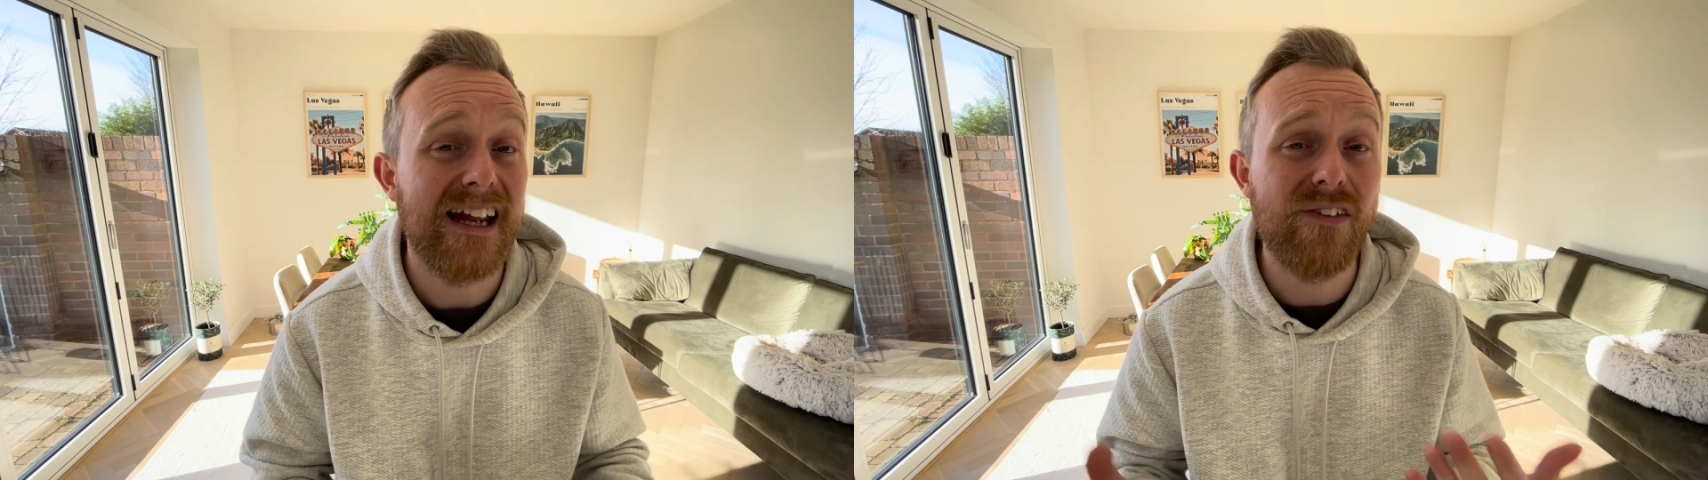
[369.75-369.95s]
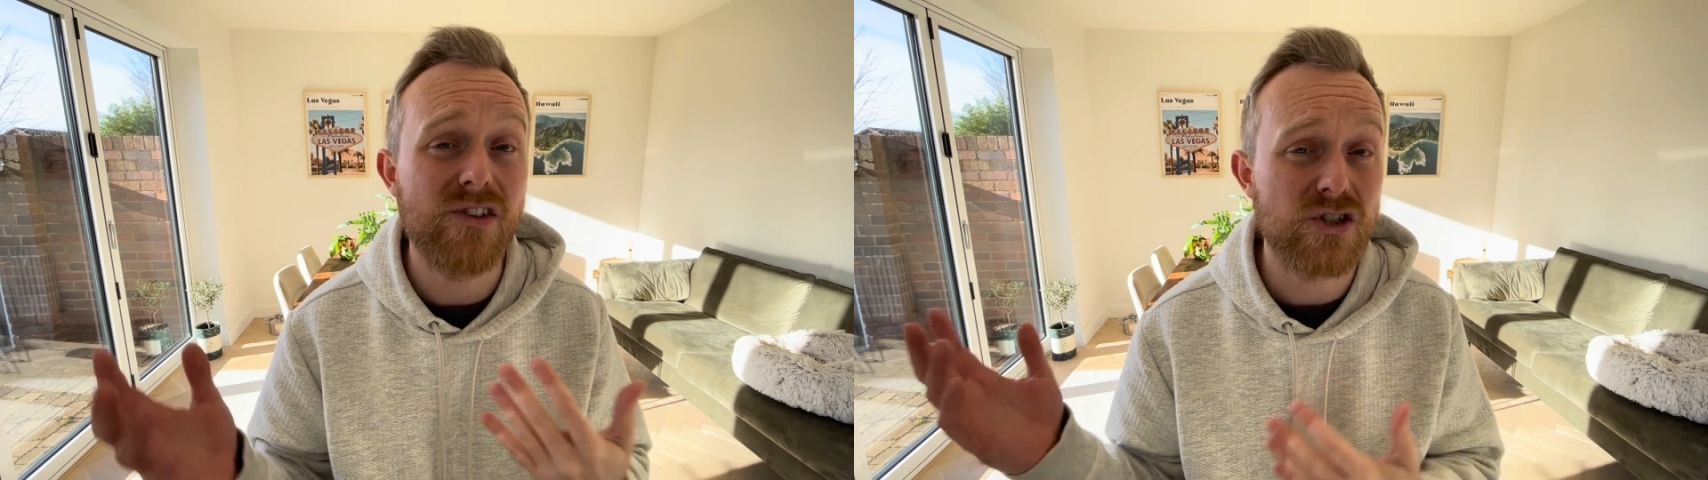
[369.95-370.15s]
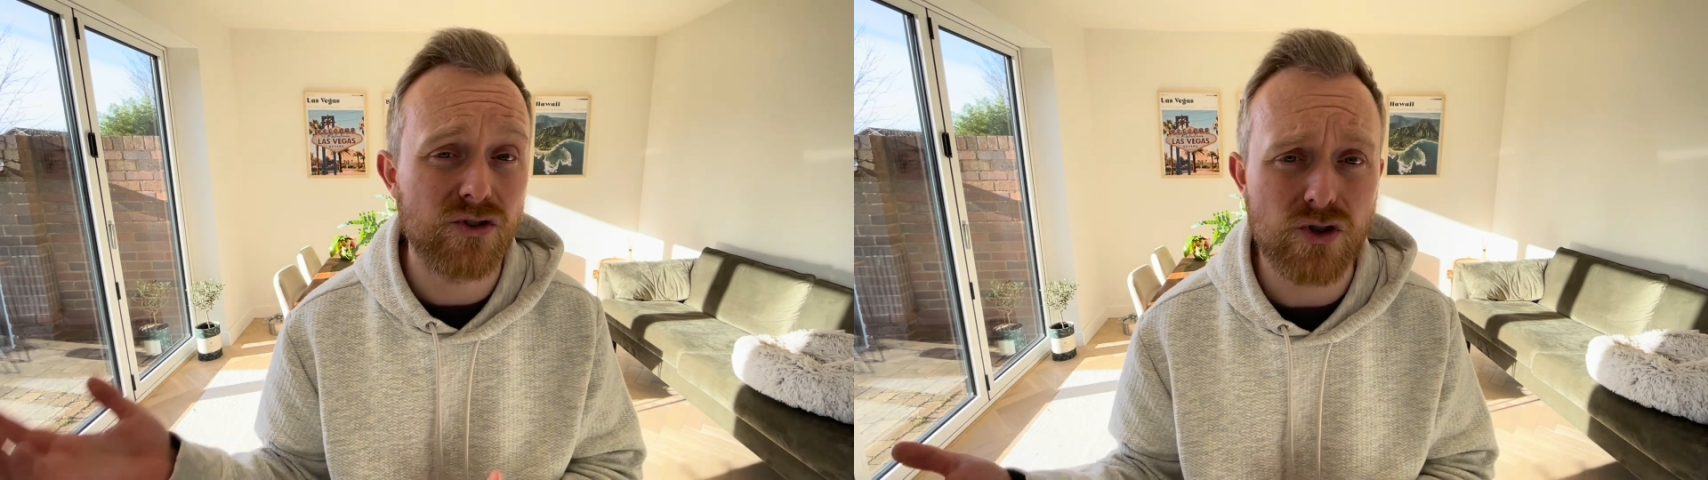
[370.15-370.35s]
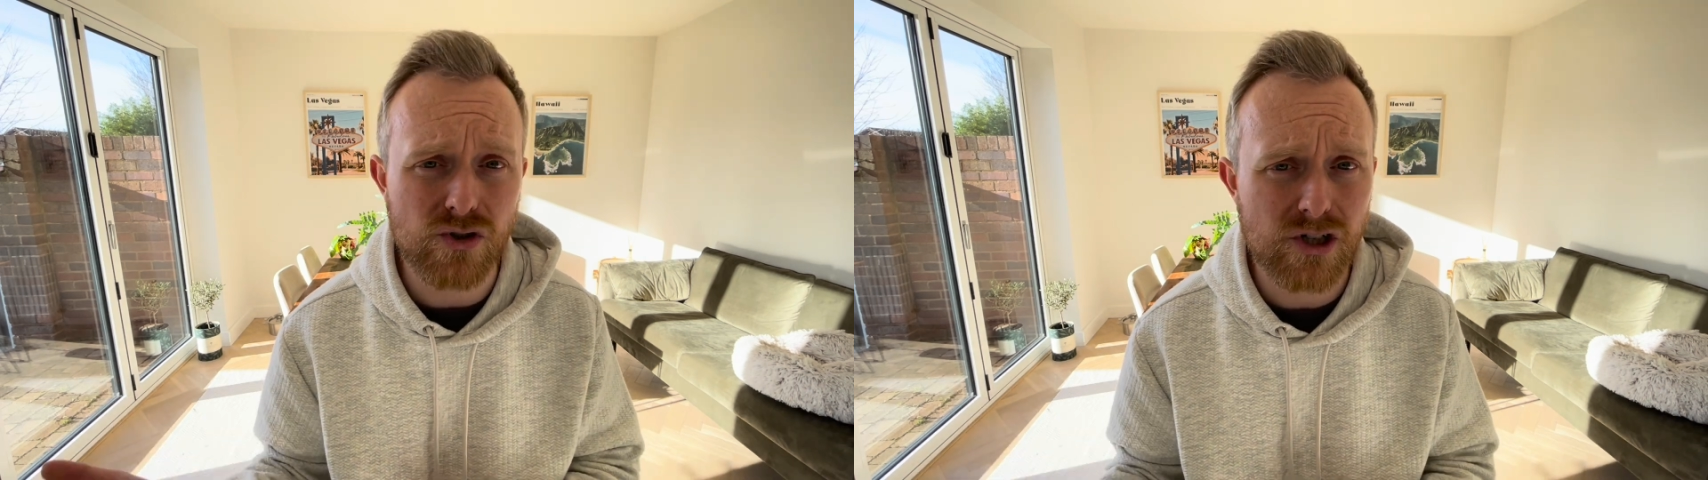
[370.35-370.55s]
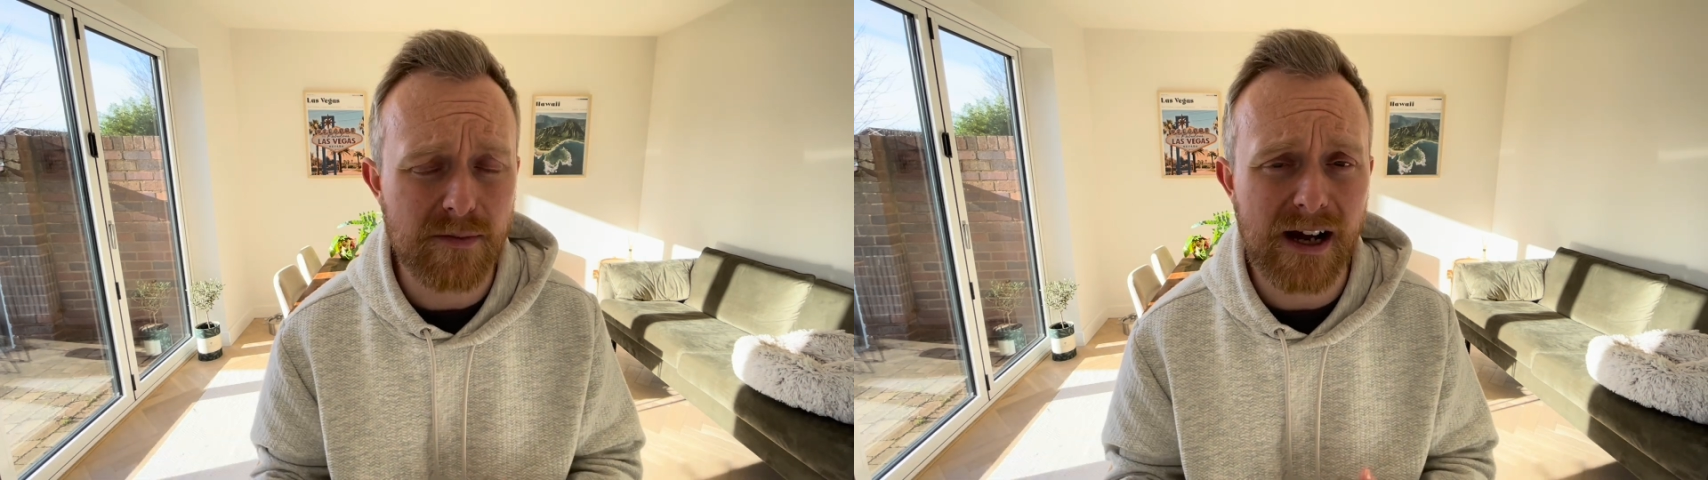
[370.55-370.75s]
If the sun
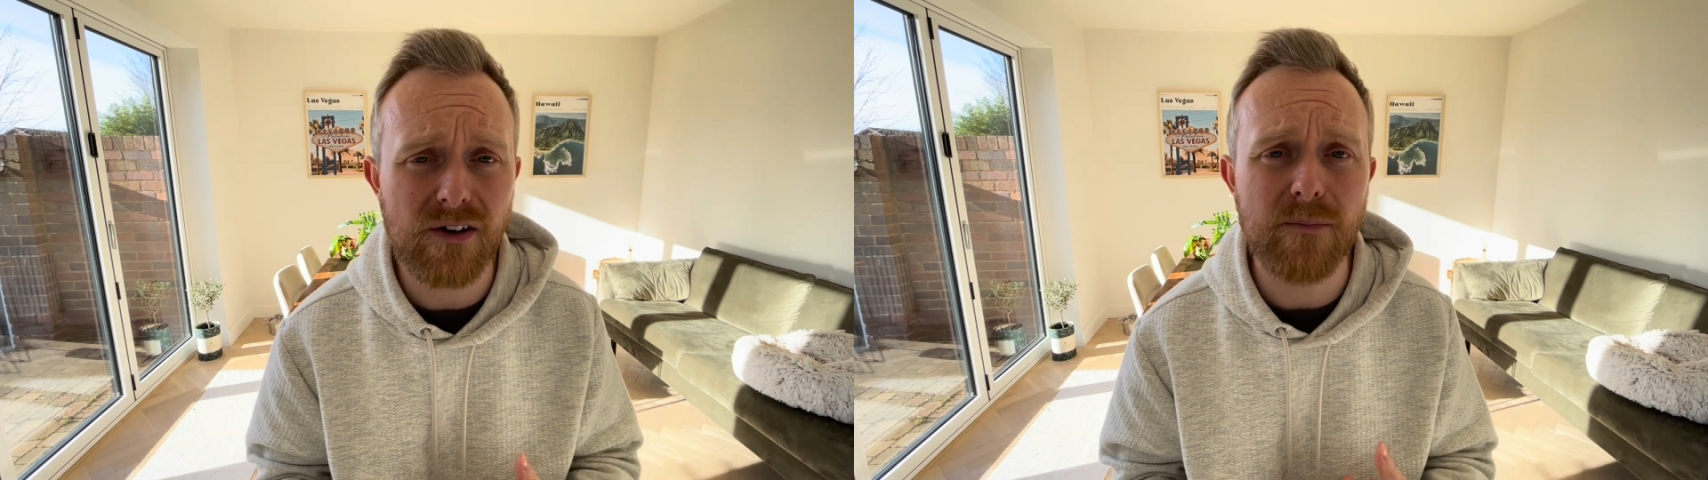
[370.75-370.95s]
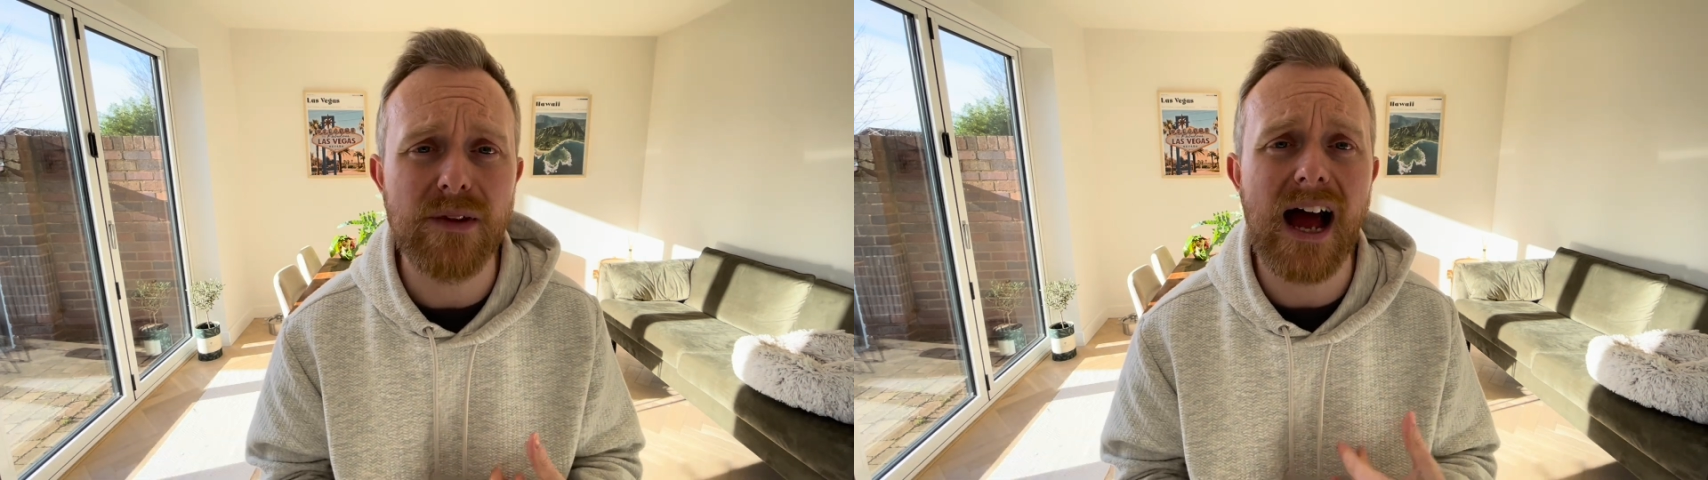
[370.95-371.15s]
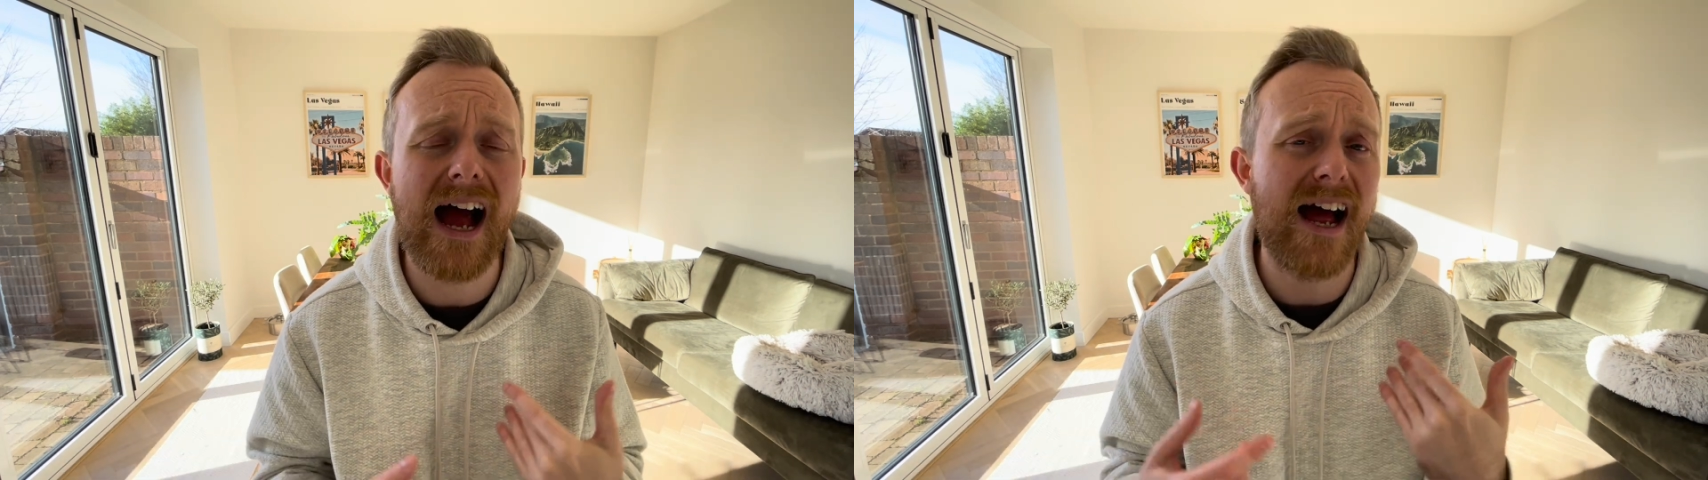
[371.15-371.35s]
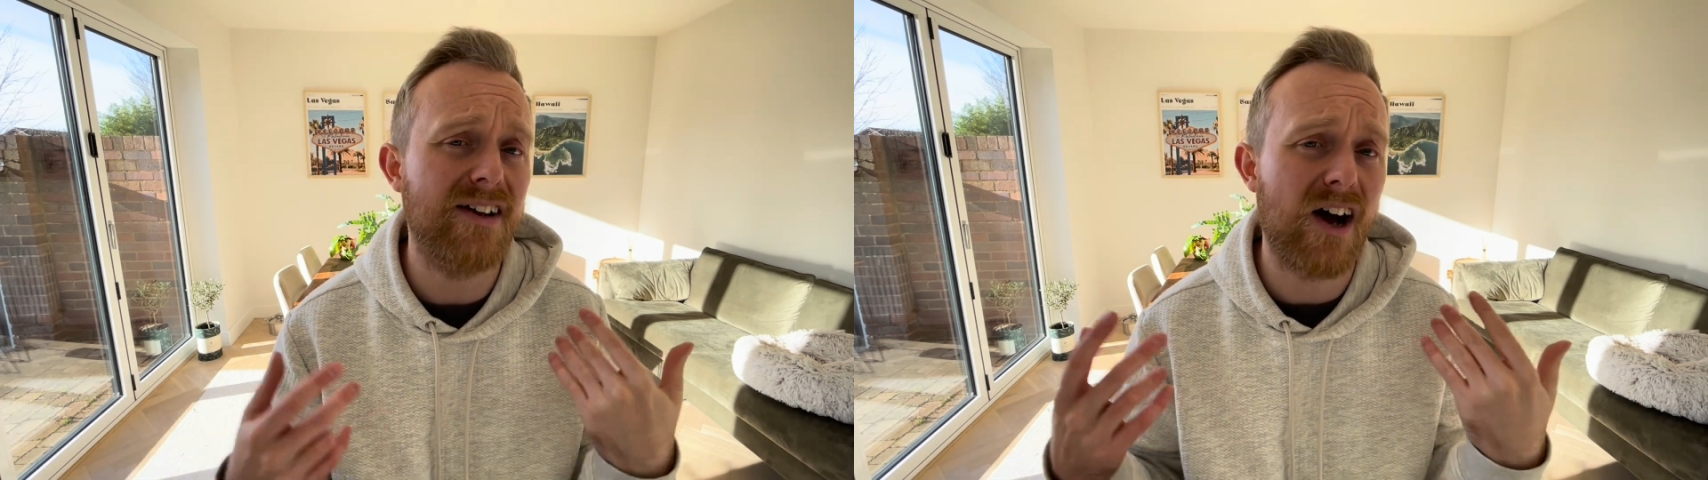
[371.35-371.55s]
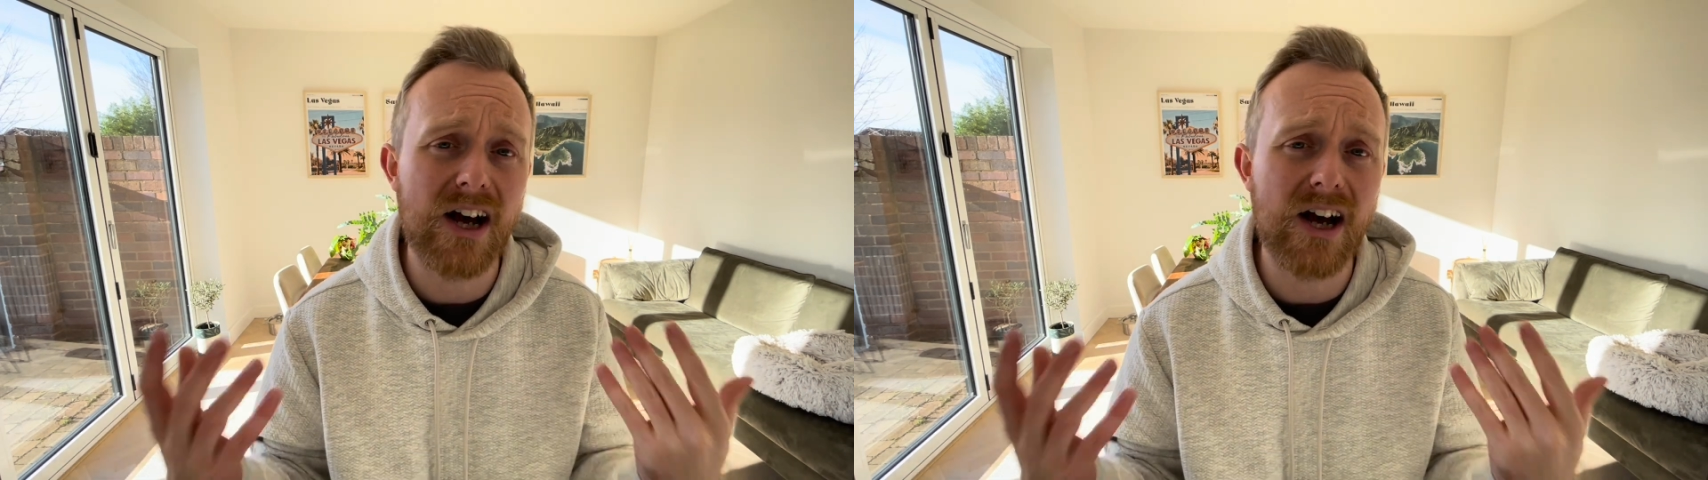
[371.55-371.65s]
does come out and